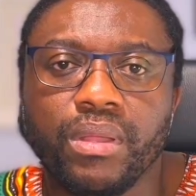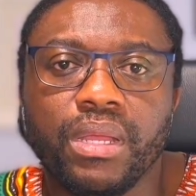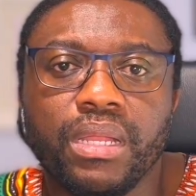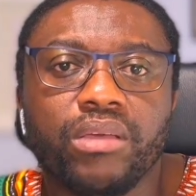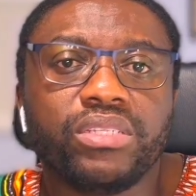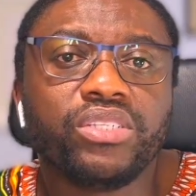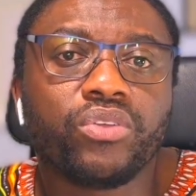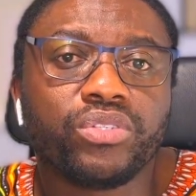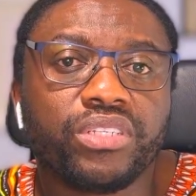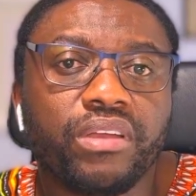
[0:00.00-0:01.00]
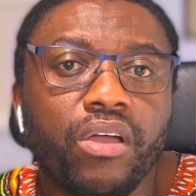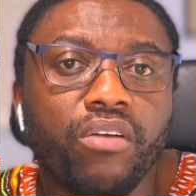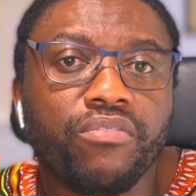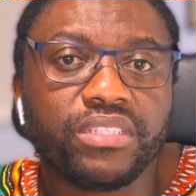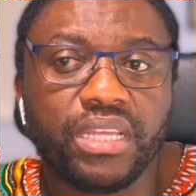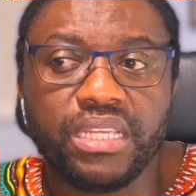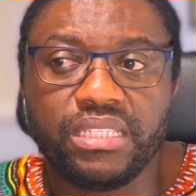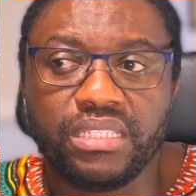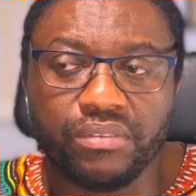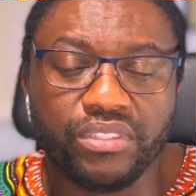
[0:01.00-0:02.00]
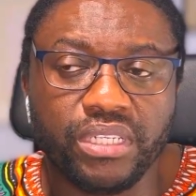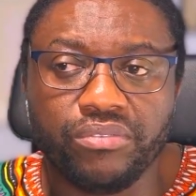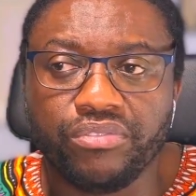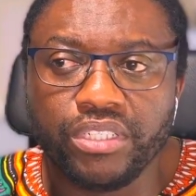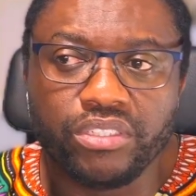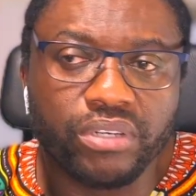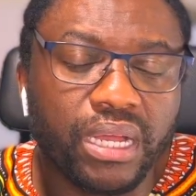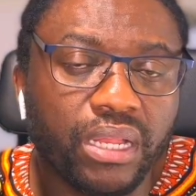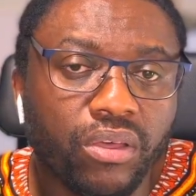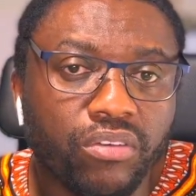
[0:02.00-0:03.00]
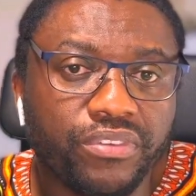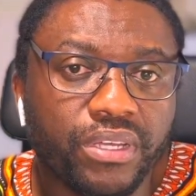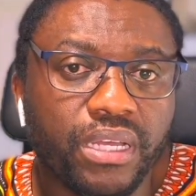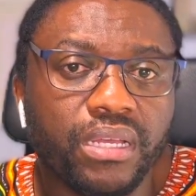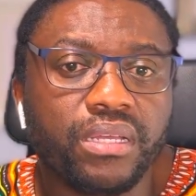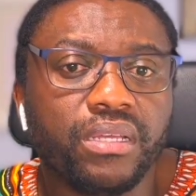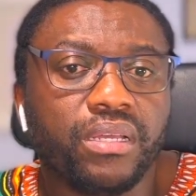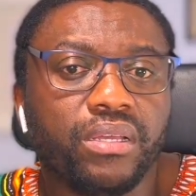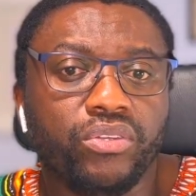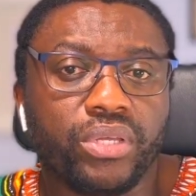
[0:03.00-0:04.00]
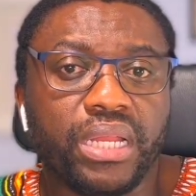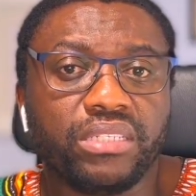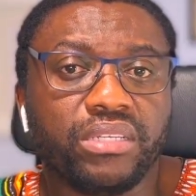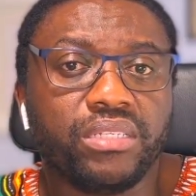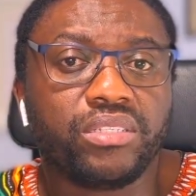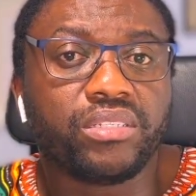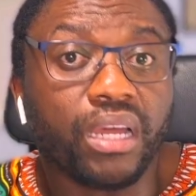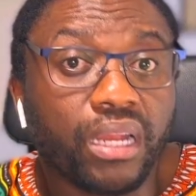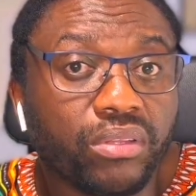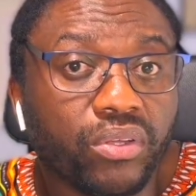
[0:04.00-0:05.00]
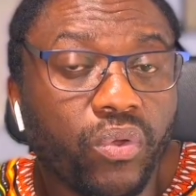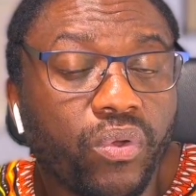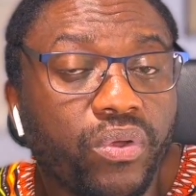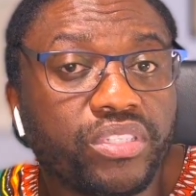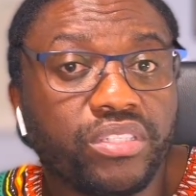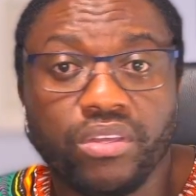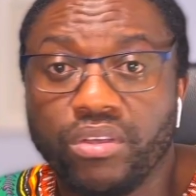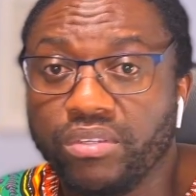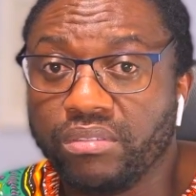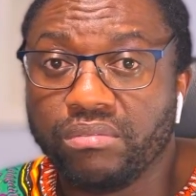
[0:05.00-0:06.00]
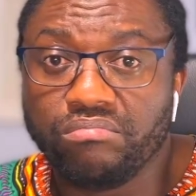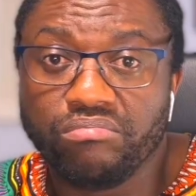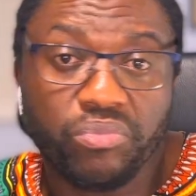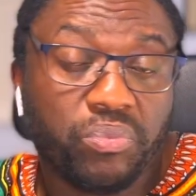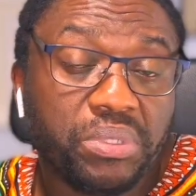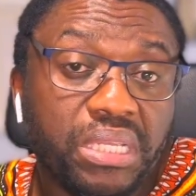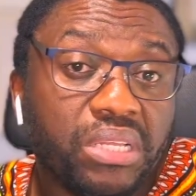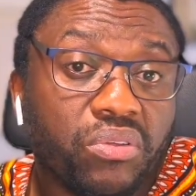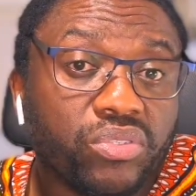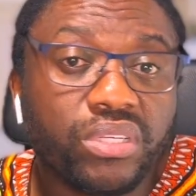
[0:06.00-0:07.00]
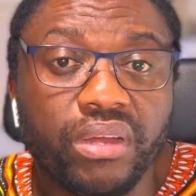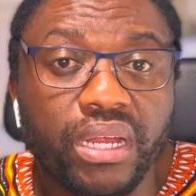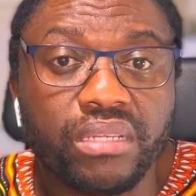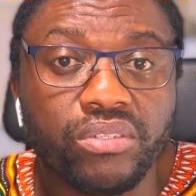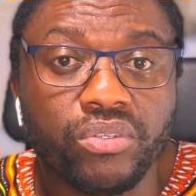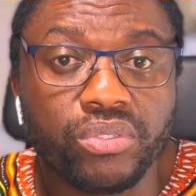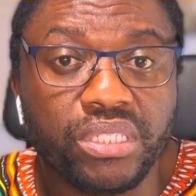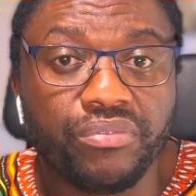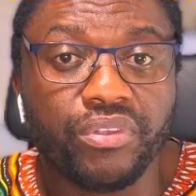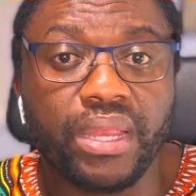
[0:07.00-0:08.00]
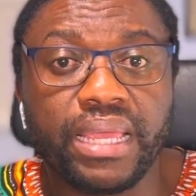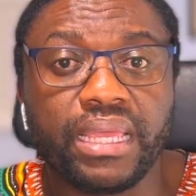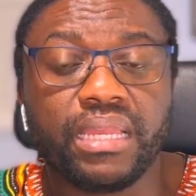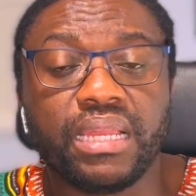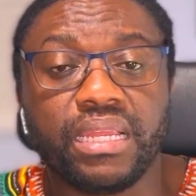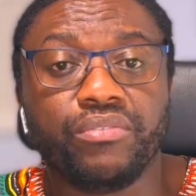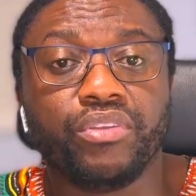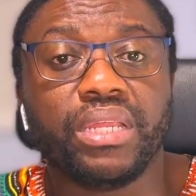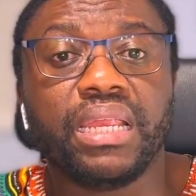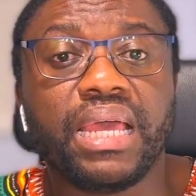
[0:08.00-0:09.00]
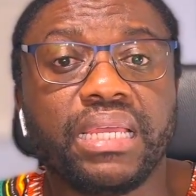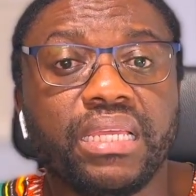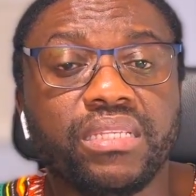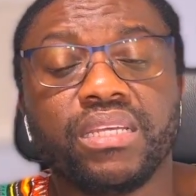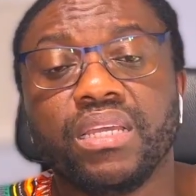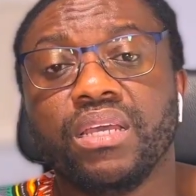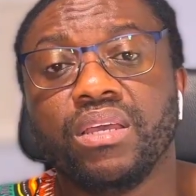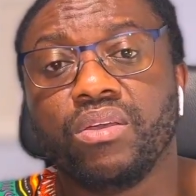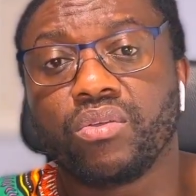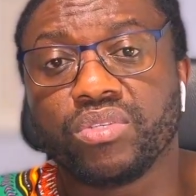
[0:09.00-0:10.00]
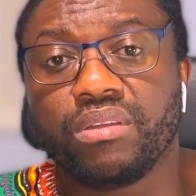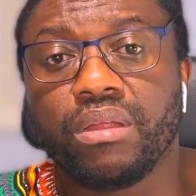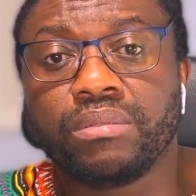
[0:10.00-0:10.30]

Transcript: Now, since Coursera offers a 7-day free trial offer, you can actually start out the course within Coursera, see if you like it, and then if you don't like it, Coursera